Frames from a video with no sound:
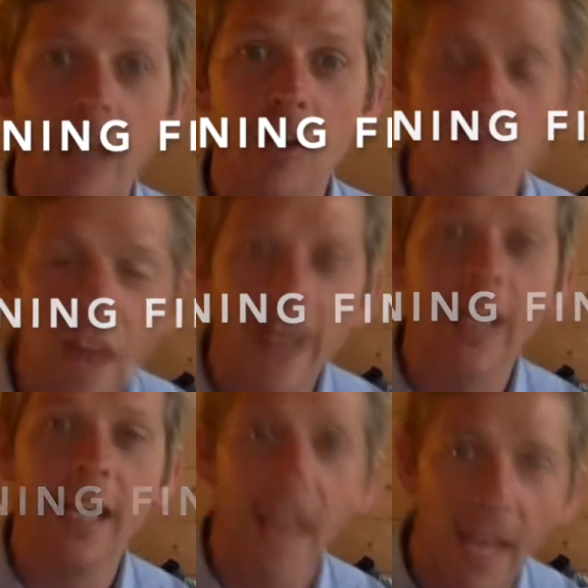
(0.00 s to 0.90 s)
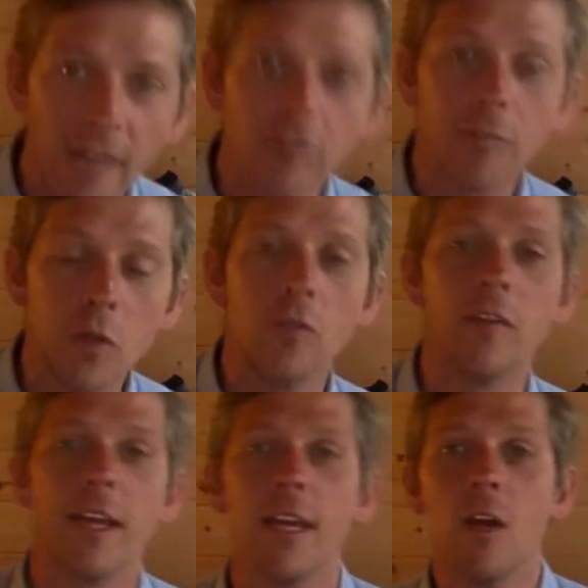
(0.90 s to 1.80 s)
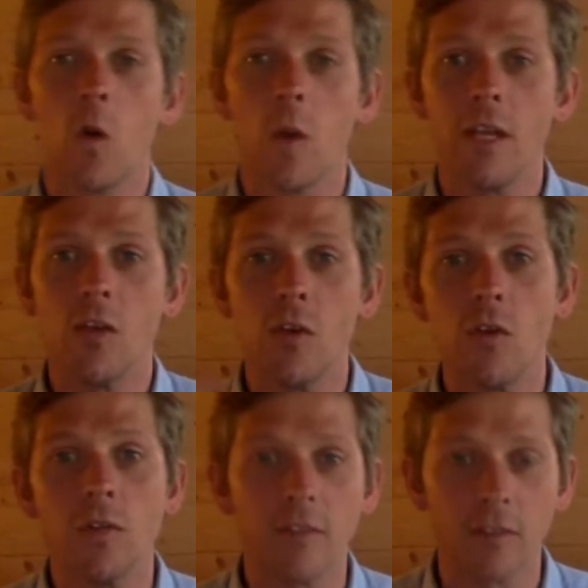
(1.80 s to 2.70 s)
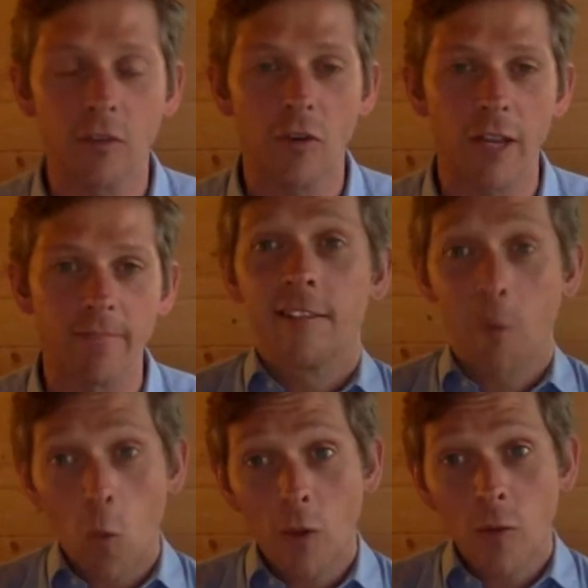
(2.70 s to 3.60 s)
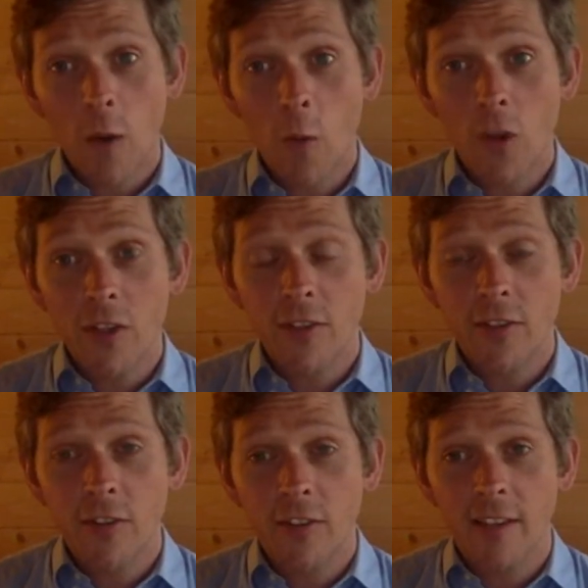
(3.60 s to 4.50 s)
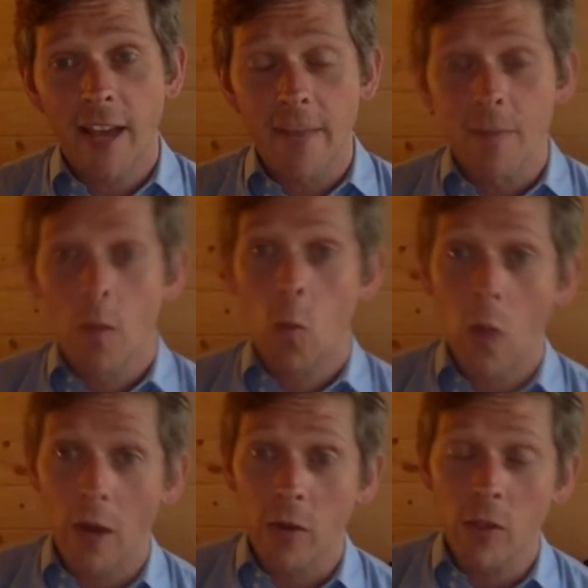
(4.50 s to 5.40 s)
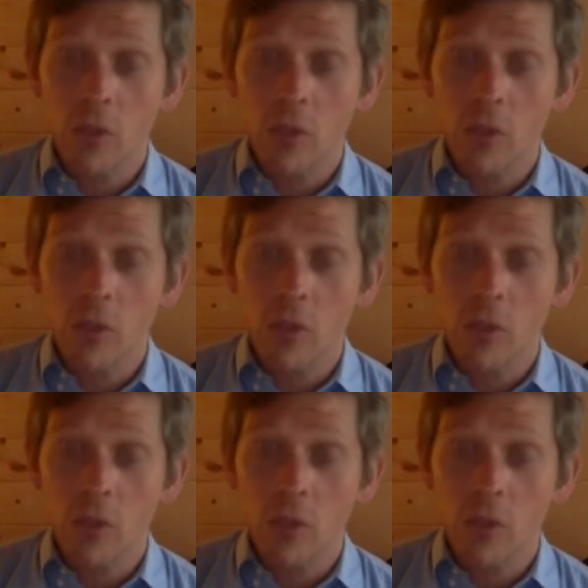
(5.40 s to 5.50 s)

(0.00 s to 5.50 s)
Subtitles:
correctly and smoothly when you use the string? So what do I want you to do today? Well, you